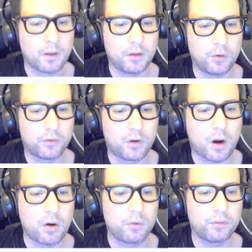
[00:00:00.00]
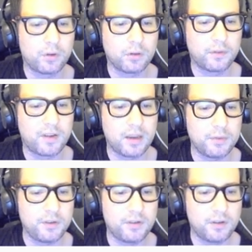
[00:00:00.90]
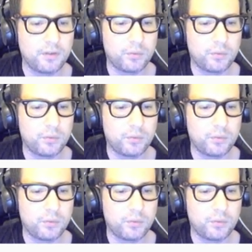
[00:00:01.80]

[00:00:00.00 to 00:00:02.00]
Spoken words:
use carousel of images,